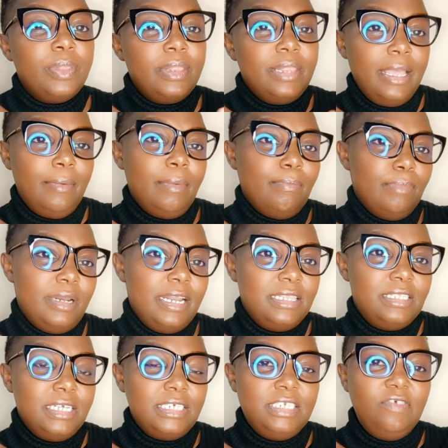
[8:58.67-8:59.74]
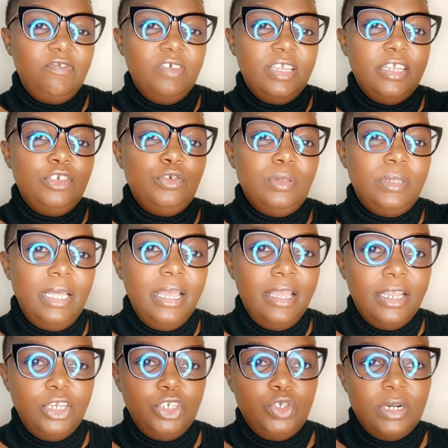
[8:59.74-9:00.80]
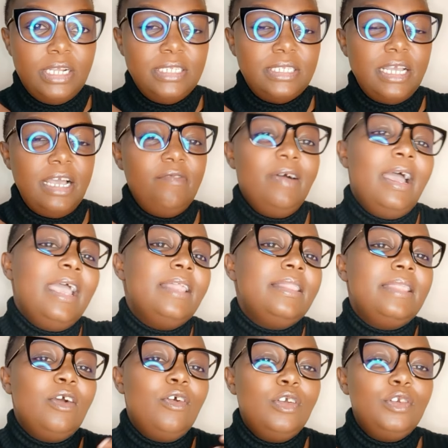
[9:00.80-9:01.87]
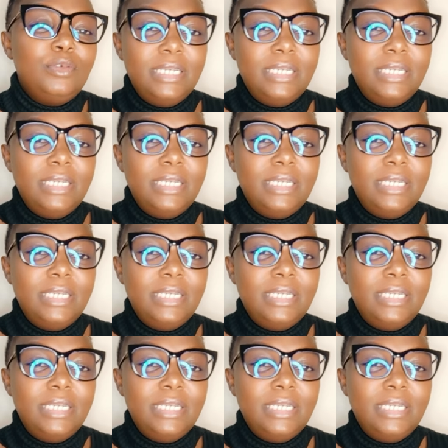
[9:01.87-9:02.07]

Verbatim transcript: the death certificate to the insurance cover and they're going to